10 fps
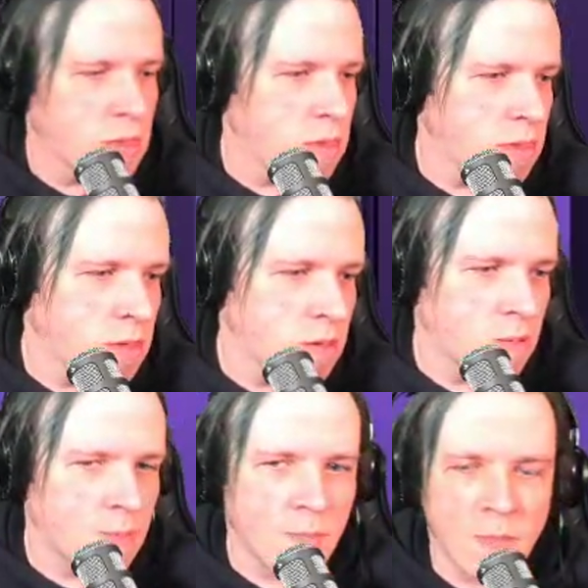
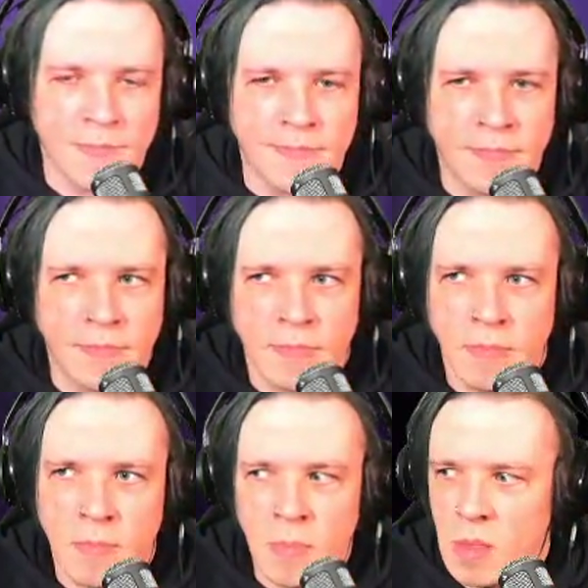
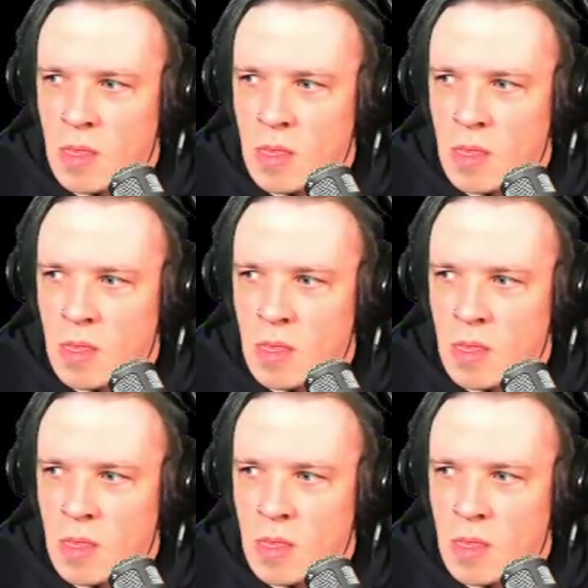(no one is talking)